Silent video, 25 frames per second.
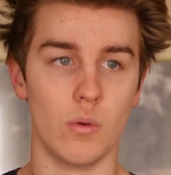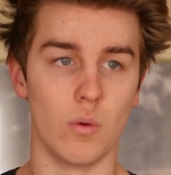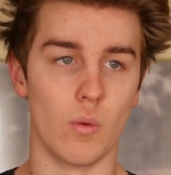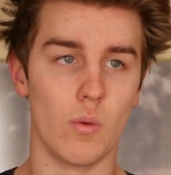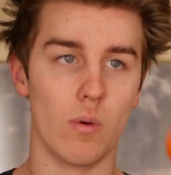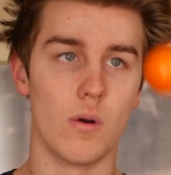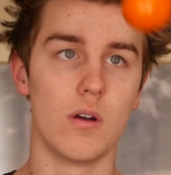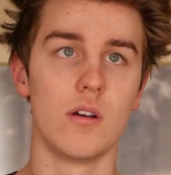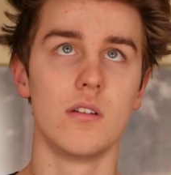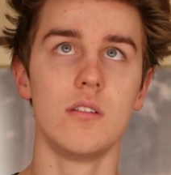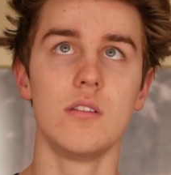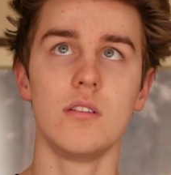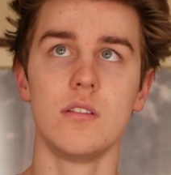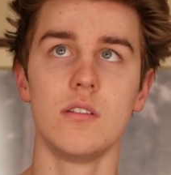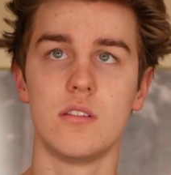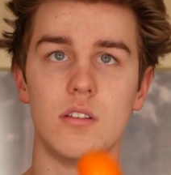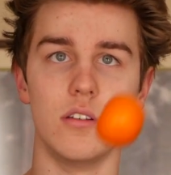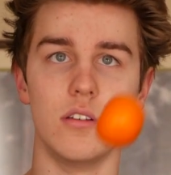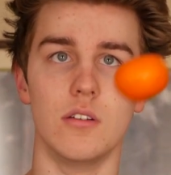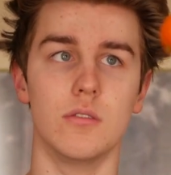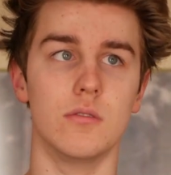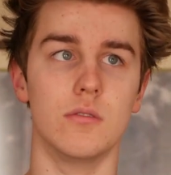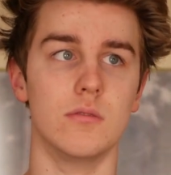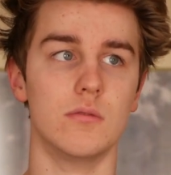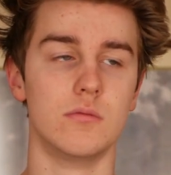1,
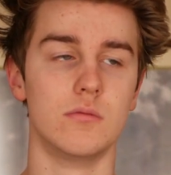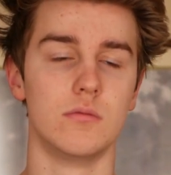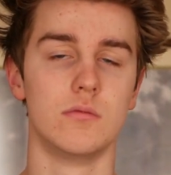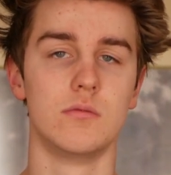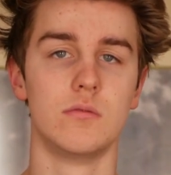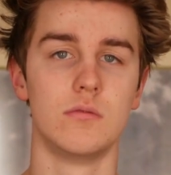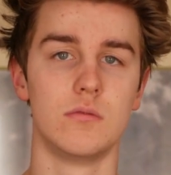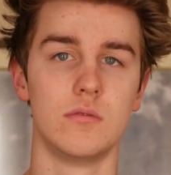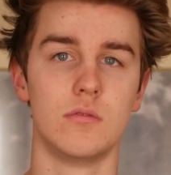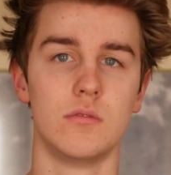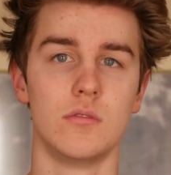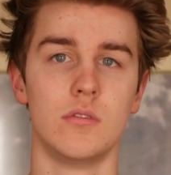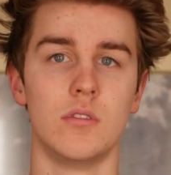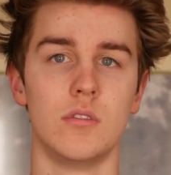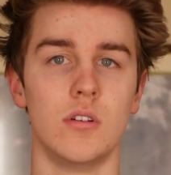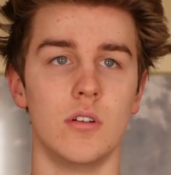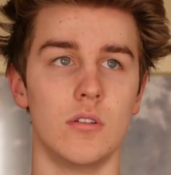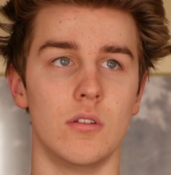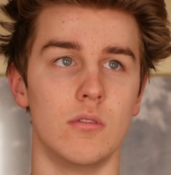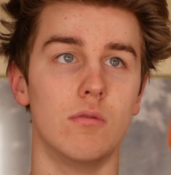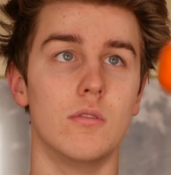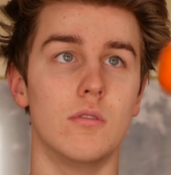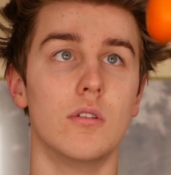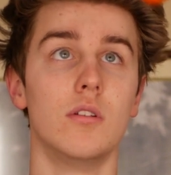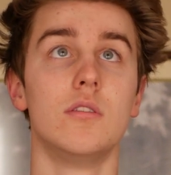2,
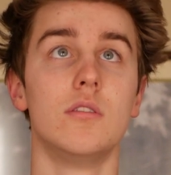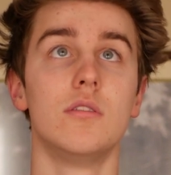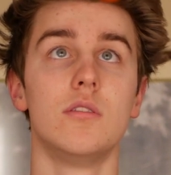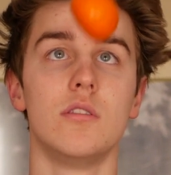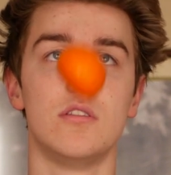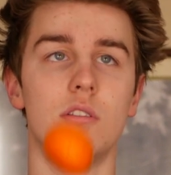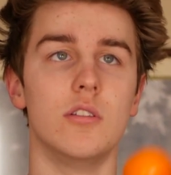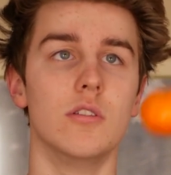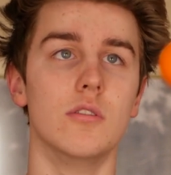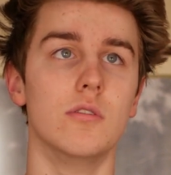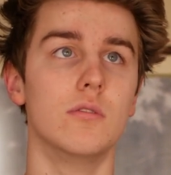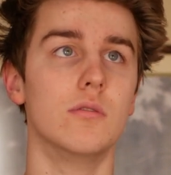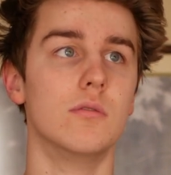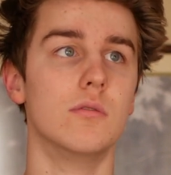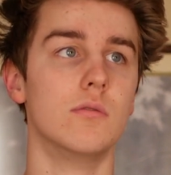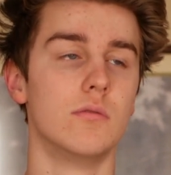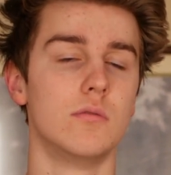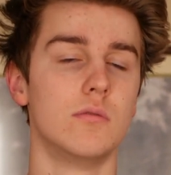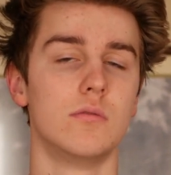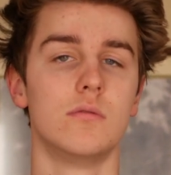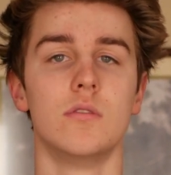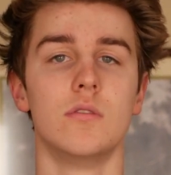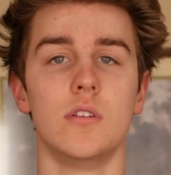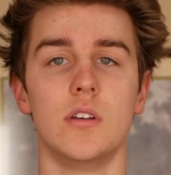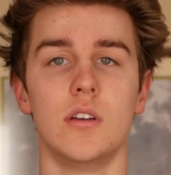1, 2.
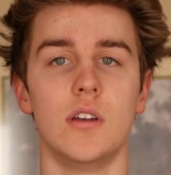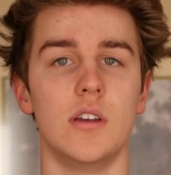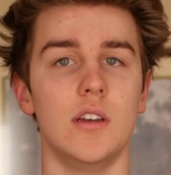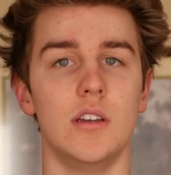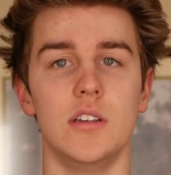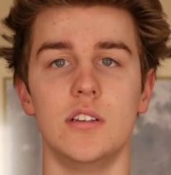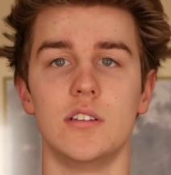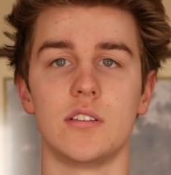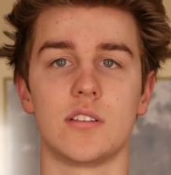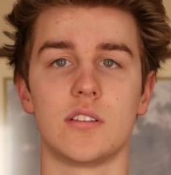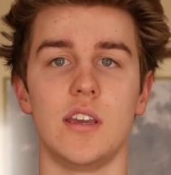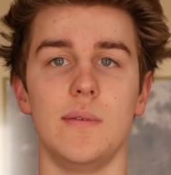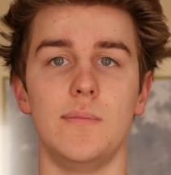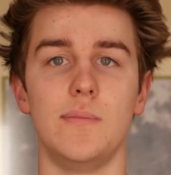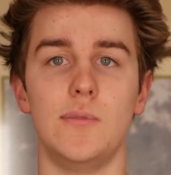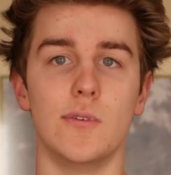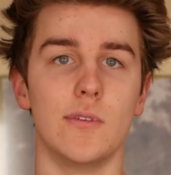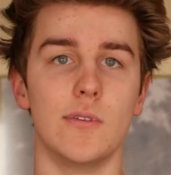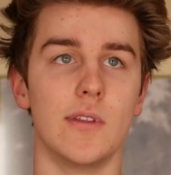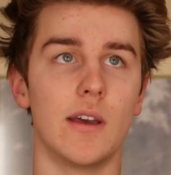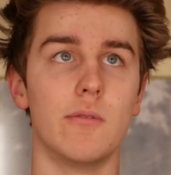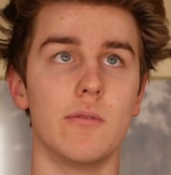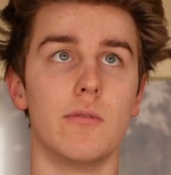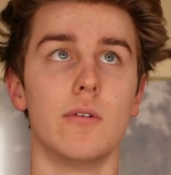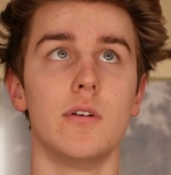And you just keep doing
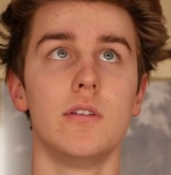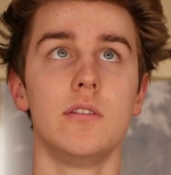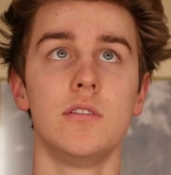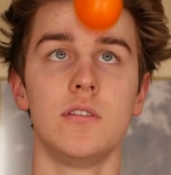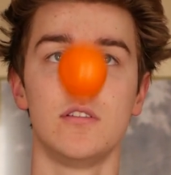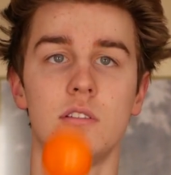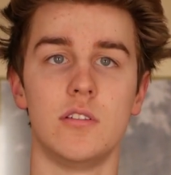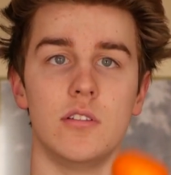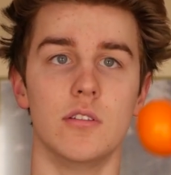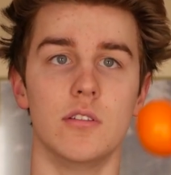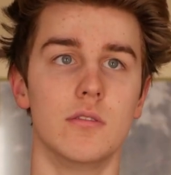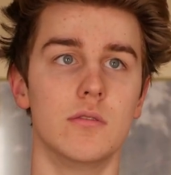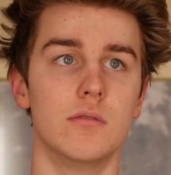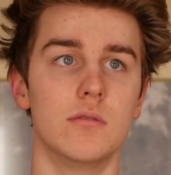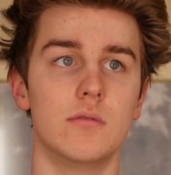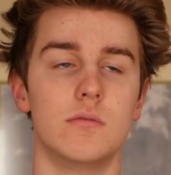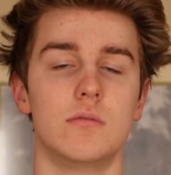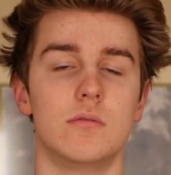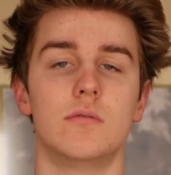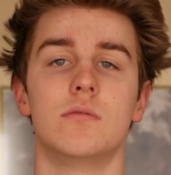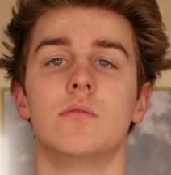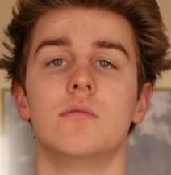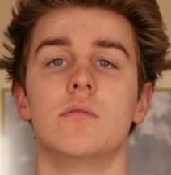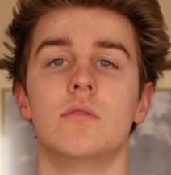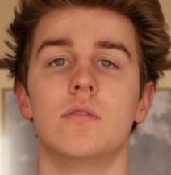that. 1, 2,
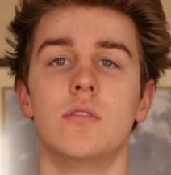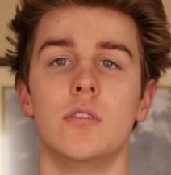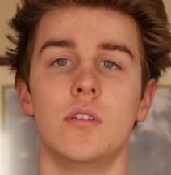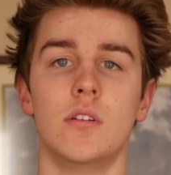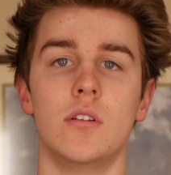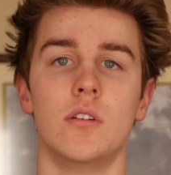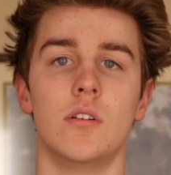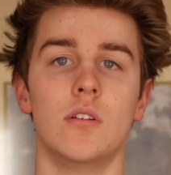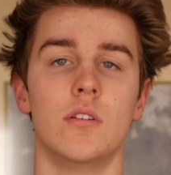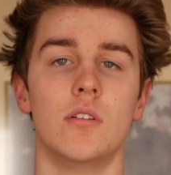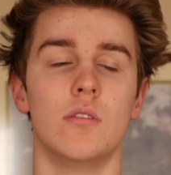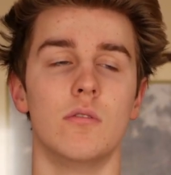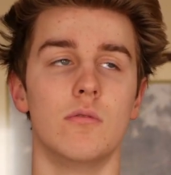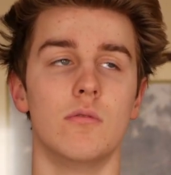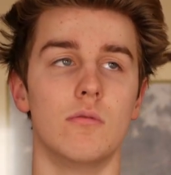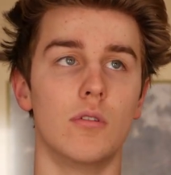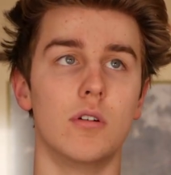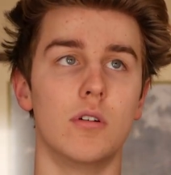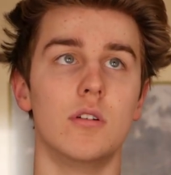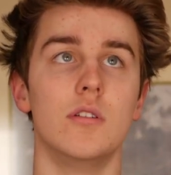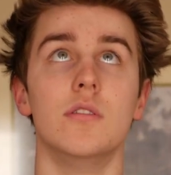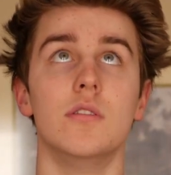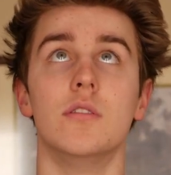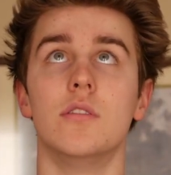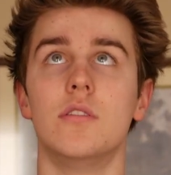
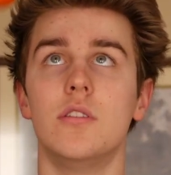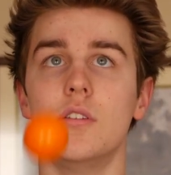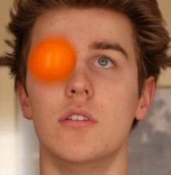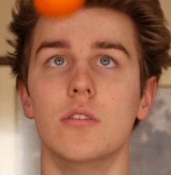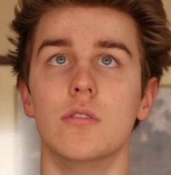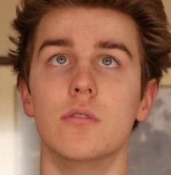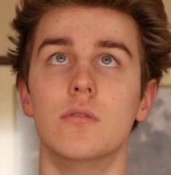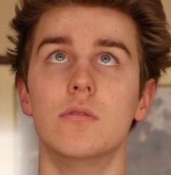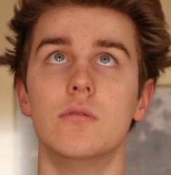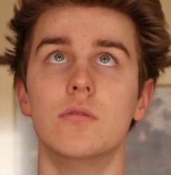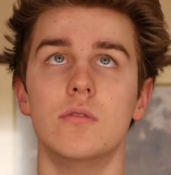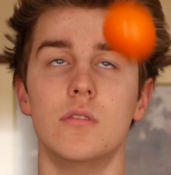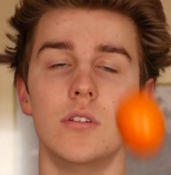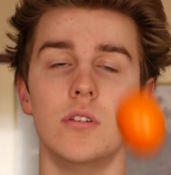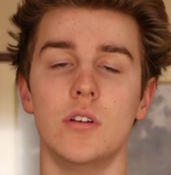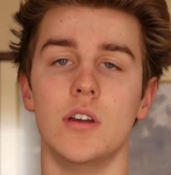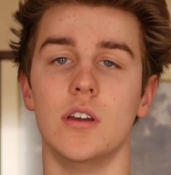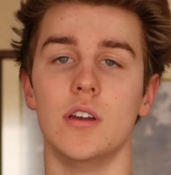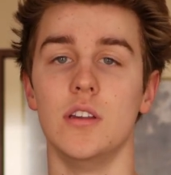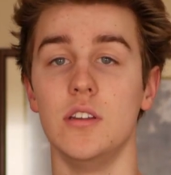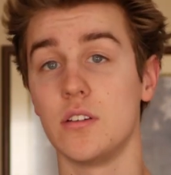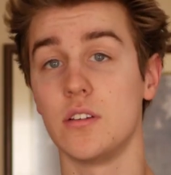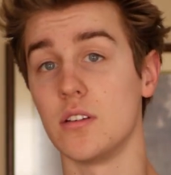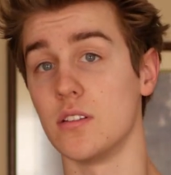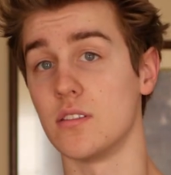1, 2.
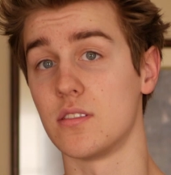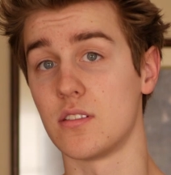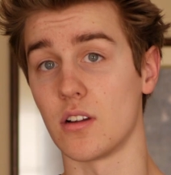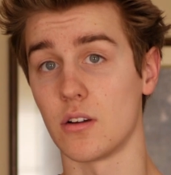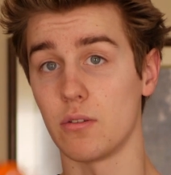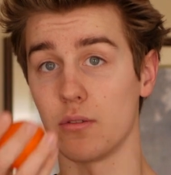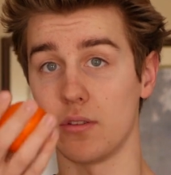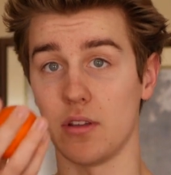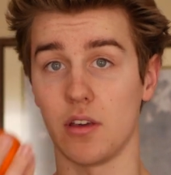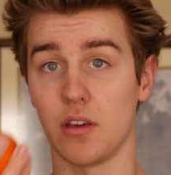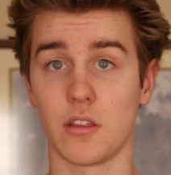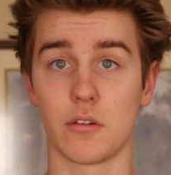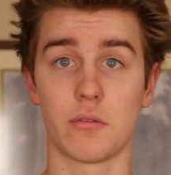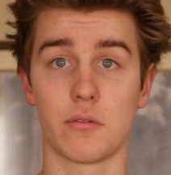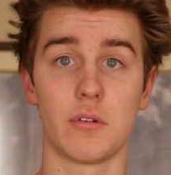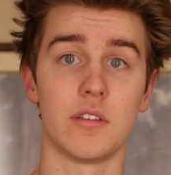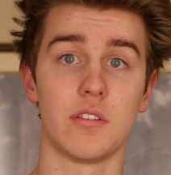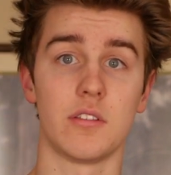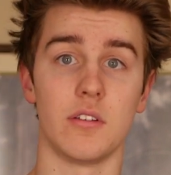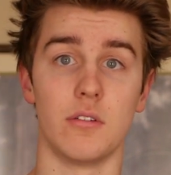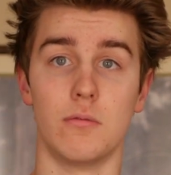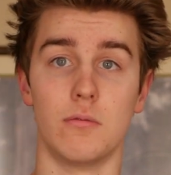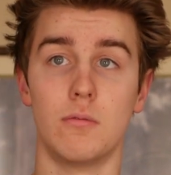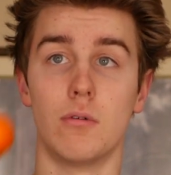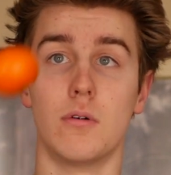And you can start with the other way,
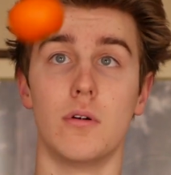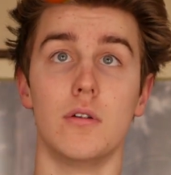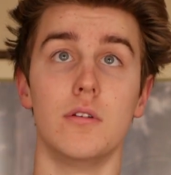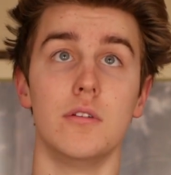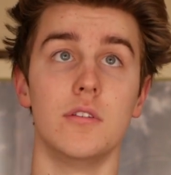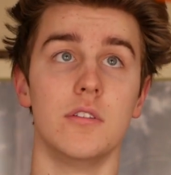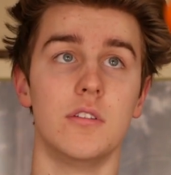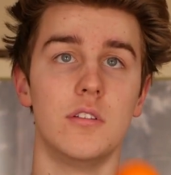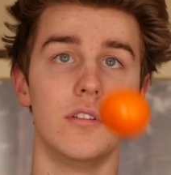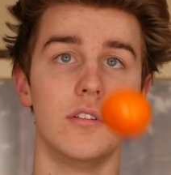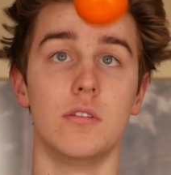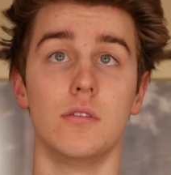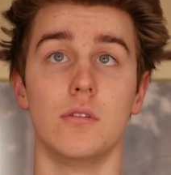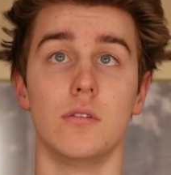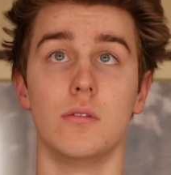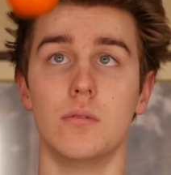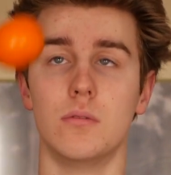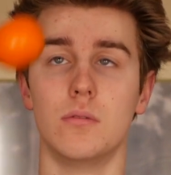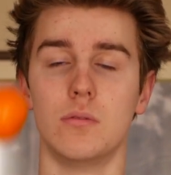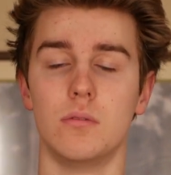so 1, 2,